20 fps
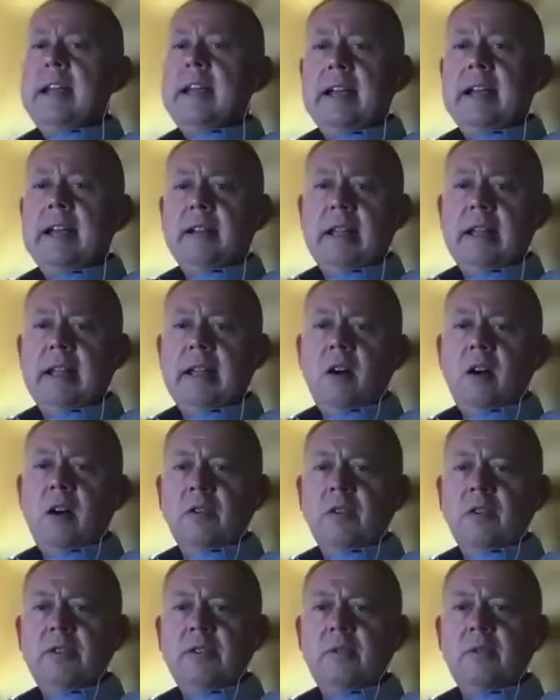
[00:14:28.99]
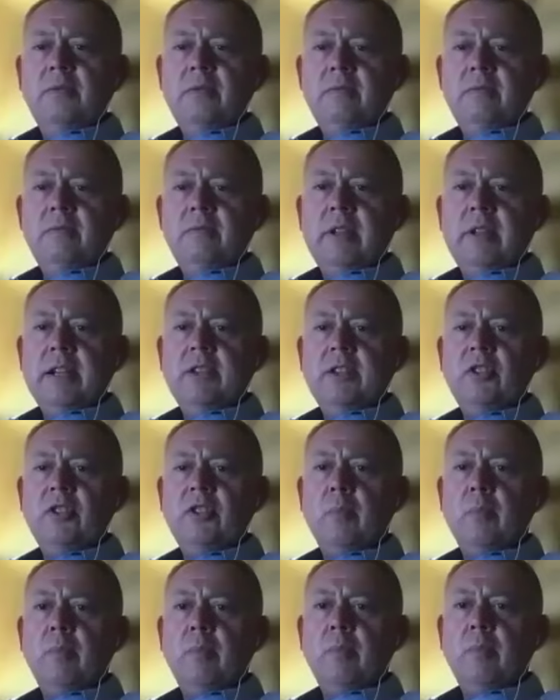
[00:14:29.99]
it causes those
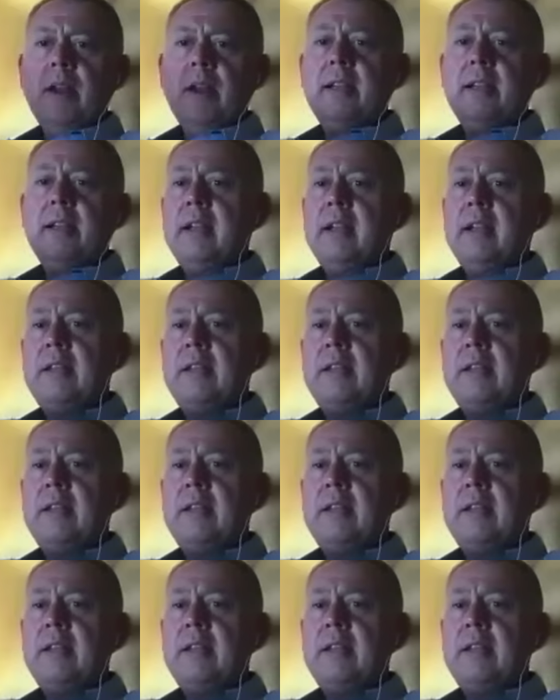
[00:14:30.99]
connections to break